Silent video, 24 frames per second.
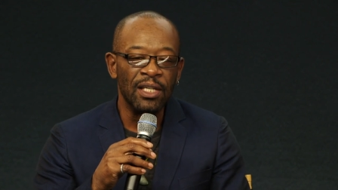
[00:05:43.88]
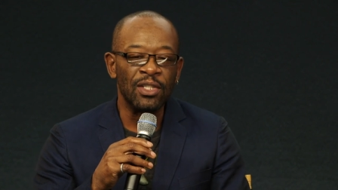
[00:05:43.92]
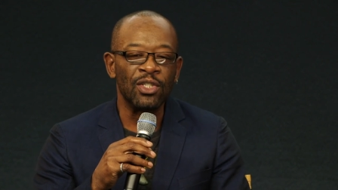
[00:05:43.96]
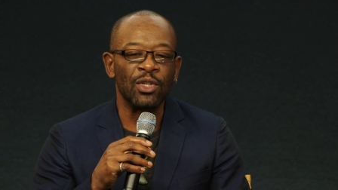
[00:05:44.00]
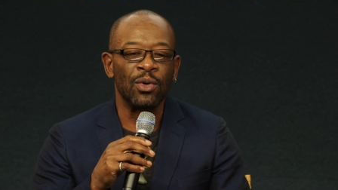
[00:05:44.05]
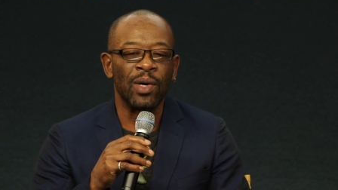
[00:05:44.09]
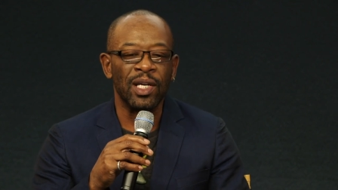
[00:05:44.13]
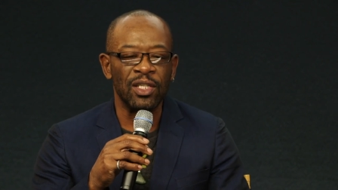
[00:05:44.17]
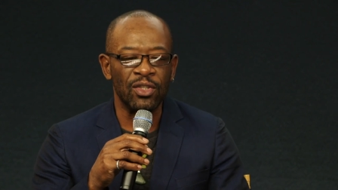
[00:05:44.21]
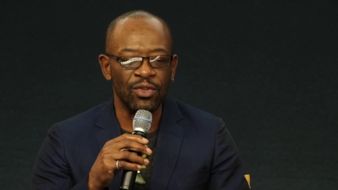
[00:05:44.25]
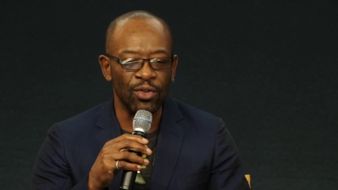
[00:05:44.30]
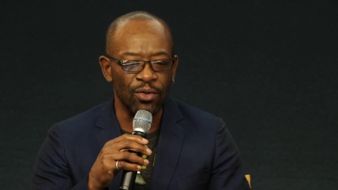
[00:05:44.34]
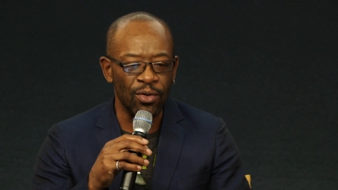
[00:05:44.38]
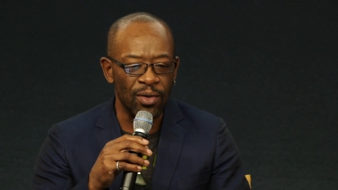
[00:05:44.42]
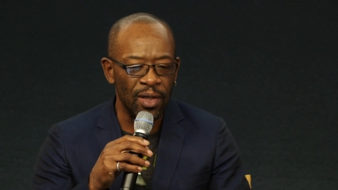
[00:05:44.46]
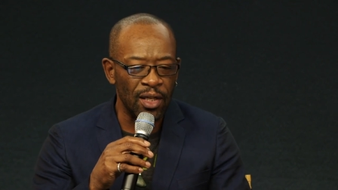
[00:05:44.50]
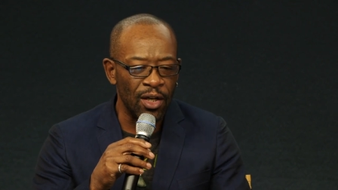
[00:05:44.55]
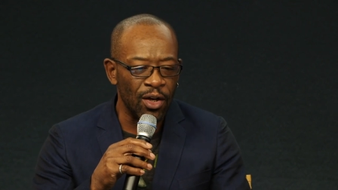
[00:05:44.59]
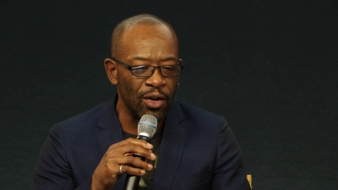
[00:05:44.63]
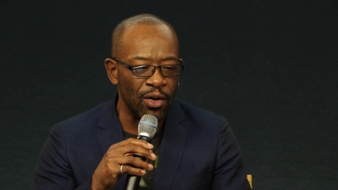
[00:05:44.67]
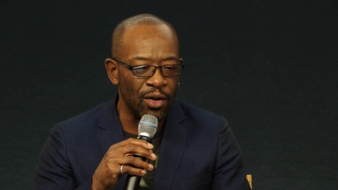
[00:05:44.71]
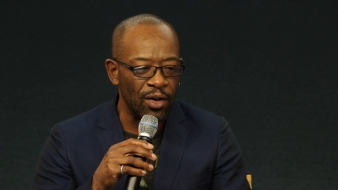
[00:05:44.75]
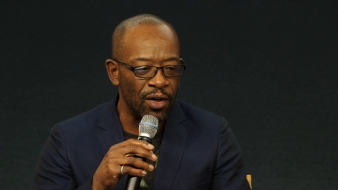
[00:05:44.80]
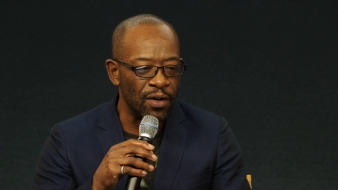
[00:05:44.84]
so I saw a
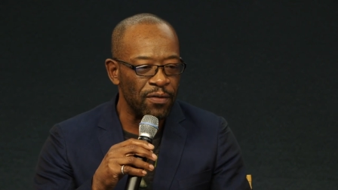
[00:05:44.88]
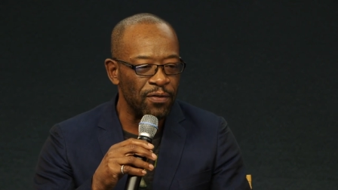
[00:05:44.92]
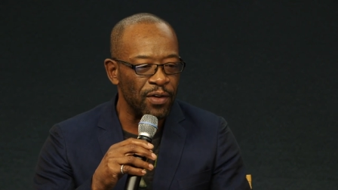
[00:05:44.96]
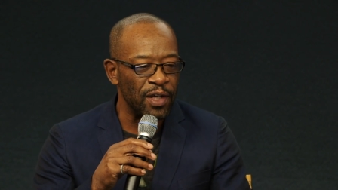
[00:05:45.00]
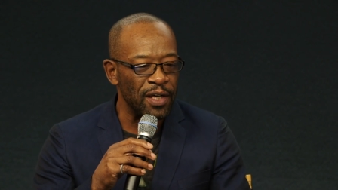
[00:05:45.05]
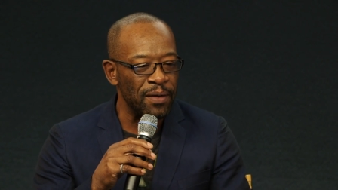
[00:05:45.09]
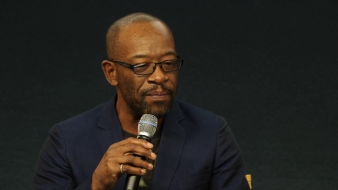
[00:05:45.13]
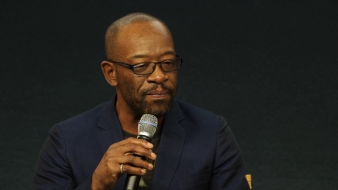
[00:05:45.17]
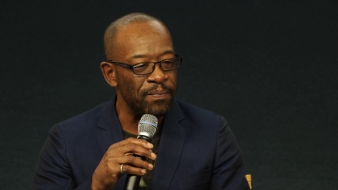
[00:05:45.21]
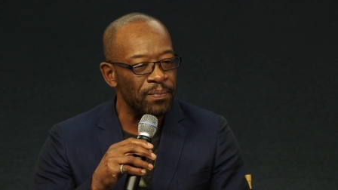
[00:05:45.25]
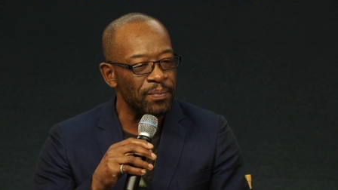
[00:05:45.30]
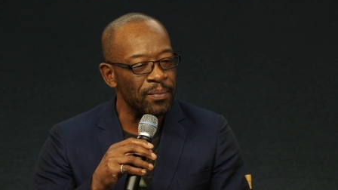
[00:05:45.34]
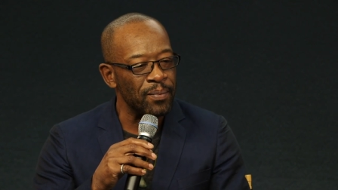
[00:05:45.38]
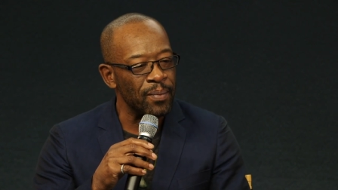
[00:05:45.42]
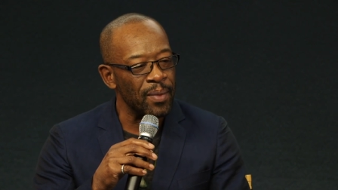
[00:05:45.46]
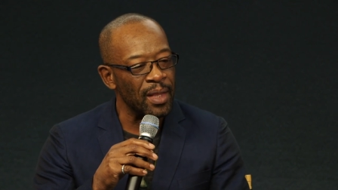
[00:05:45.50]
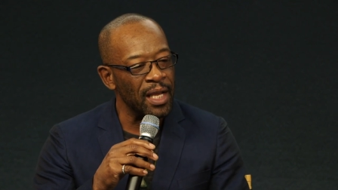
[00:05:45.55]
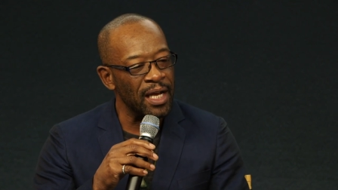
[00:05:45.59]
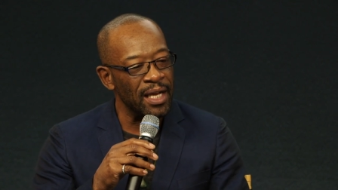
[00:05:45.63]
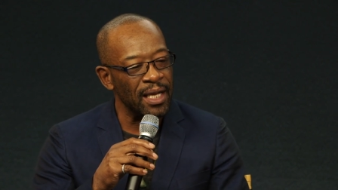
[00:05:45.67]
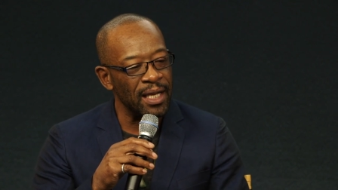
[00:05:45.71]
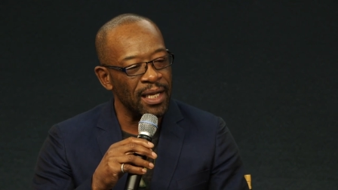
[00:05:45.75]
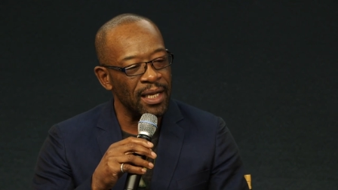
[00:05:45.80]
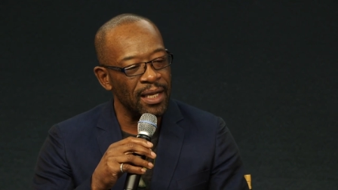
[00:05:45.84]
lot of um,
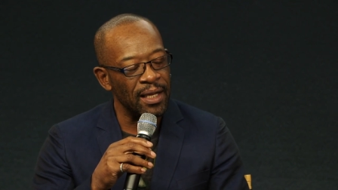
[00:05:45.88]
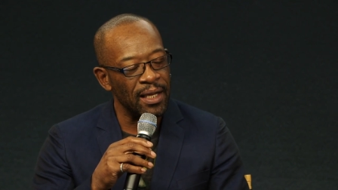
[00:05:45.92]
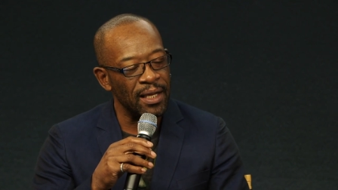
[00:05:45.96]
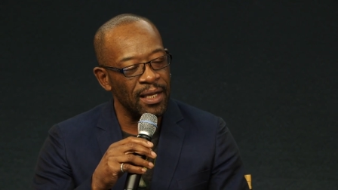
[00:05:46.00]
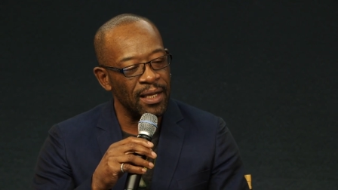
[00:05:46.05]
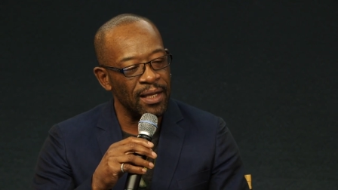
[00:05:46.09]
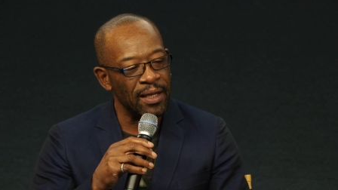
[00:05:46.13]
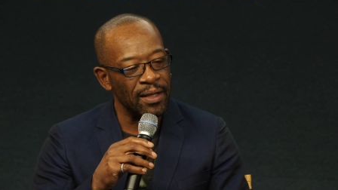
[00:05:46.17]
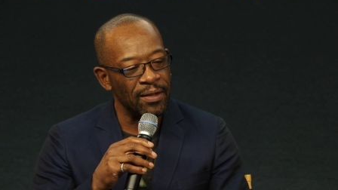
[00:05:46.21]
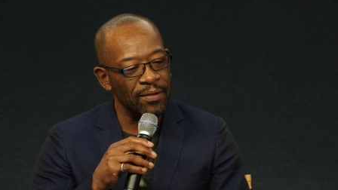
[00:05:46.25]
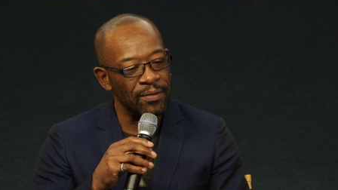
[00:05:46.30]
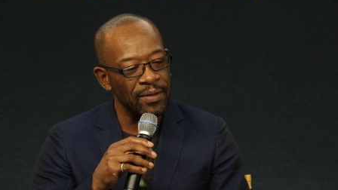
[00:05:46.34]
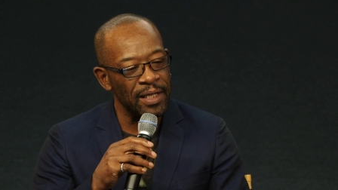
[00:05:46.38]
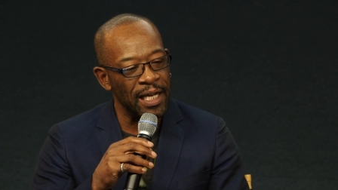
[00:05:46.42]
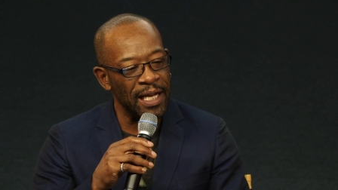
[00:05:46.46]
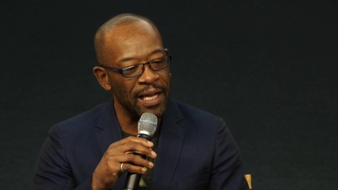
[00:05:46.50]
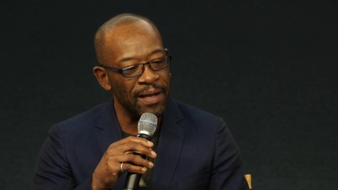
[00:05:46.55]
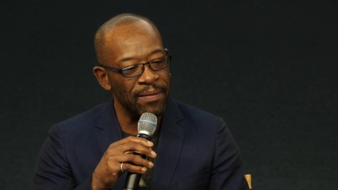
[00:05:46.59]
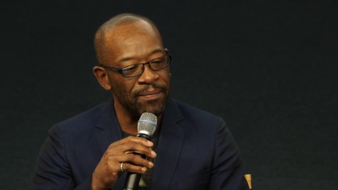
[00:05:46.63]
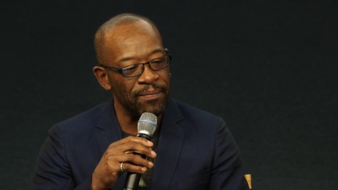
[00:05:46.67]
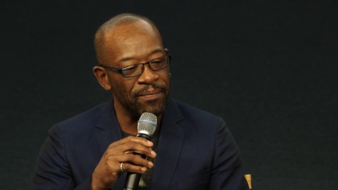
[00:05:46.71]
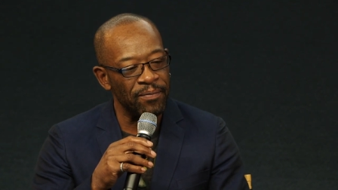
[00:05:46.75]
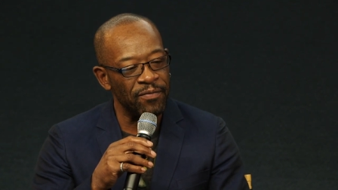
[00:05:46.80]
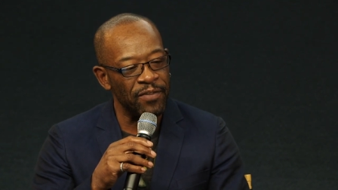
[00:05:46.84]
uh,
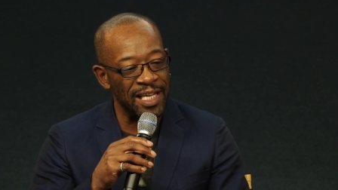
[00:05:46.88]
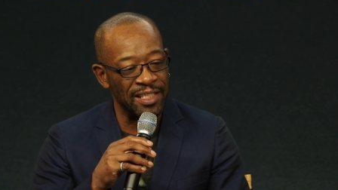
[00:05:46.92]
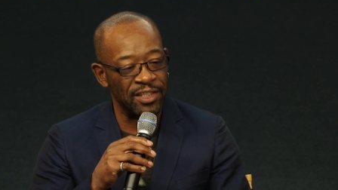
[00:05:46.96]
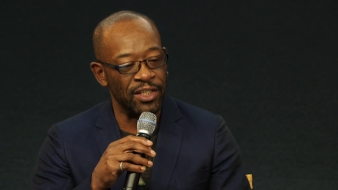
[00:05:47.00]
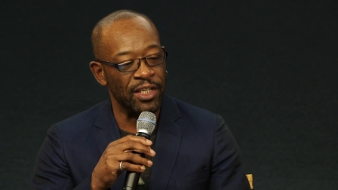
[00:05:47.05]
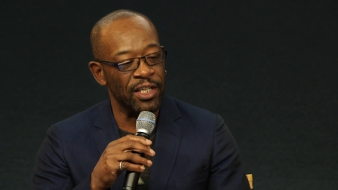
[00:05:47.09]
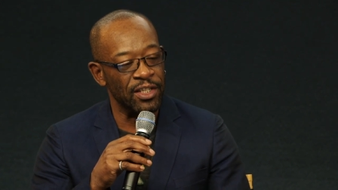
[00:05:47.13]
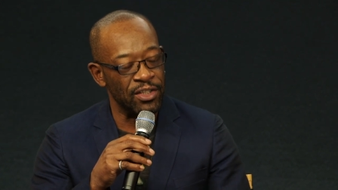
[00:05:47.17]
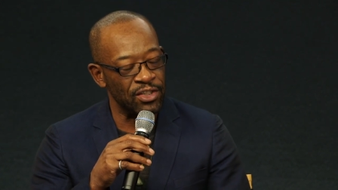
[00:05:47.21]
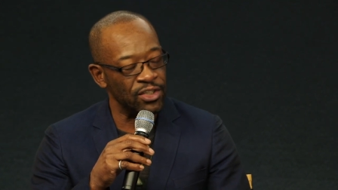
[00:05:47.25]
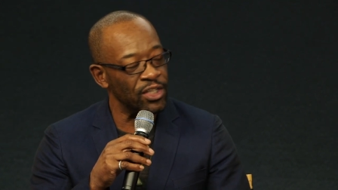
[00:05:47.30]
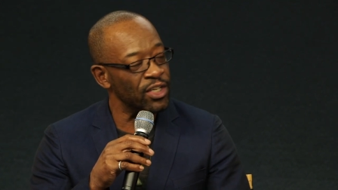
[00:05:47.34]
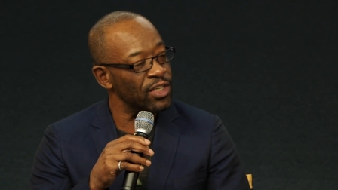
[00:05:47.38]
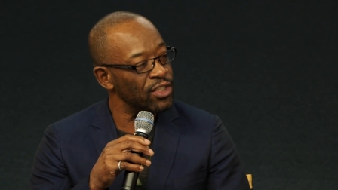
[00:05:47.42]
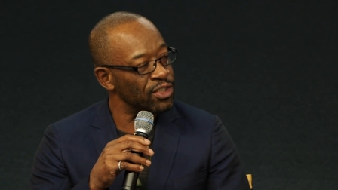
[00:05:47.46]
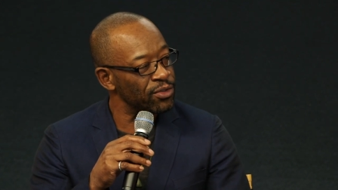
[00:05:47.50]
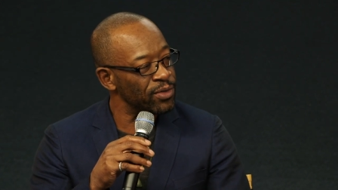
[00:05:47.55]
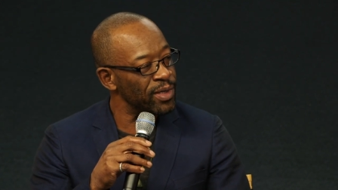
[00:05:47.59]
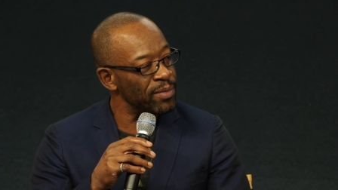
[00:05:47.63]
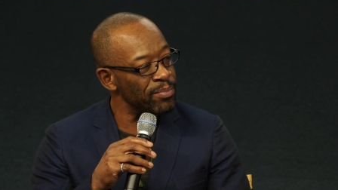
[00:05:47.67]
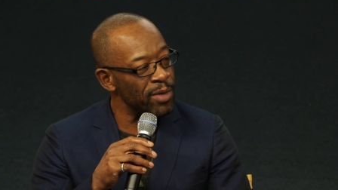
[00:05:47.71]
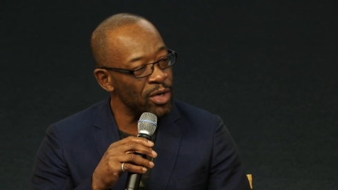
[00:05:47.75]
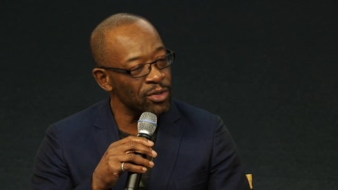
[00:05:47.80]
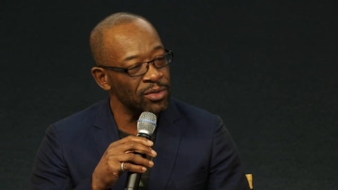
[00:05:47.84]
um, vascular
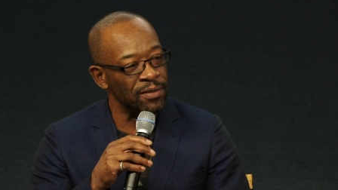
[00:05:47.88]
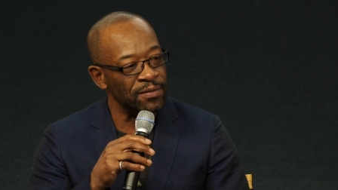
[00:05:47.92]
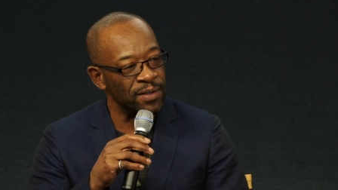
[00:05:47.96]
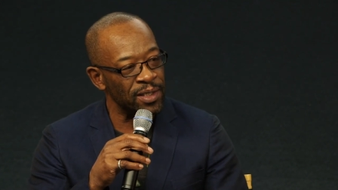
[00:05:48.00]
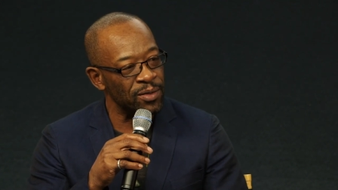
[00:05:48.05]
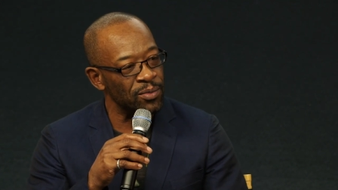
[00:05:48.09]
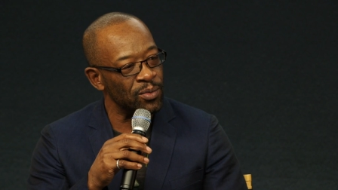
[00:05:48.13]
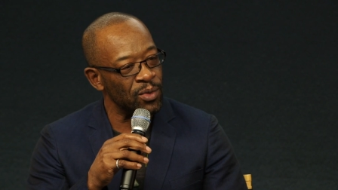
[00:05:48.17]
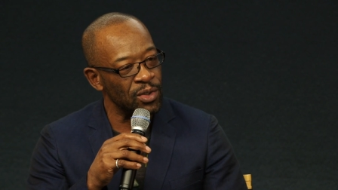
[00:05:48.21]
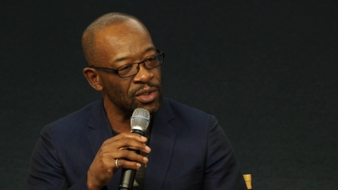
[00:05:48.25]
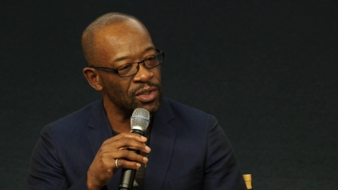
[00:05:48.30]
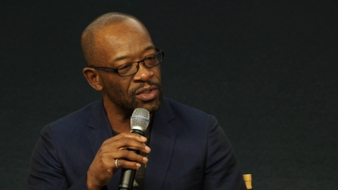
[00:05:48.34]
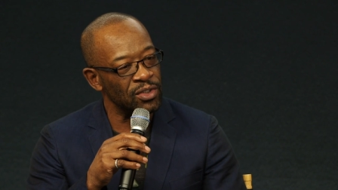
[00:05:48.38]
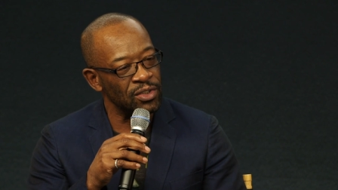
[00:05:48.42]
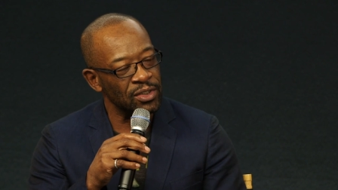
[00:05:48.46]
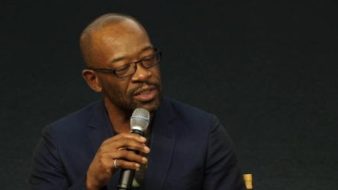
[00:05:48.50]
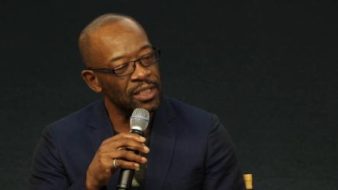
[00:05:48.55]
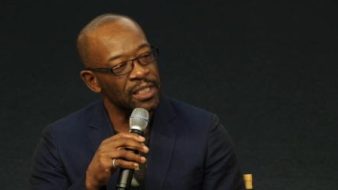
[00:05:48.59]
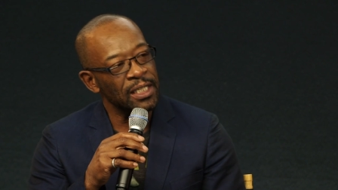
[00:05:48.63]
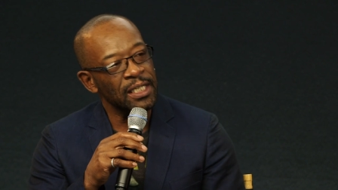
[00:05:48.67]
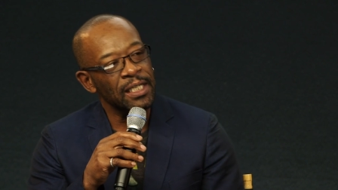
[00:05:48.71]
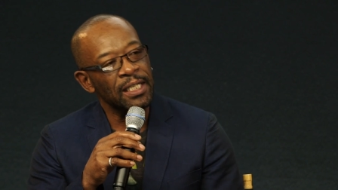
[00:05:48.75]
surgery. Most of it was.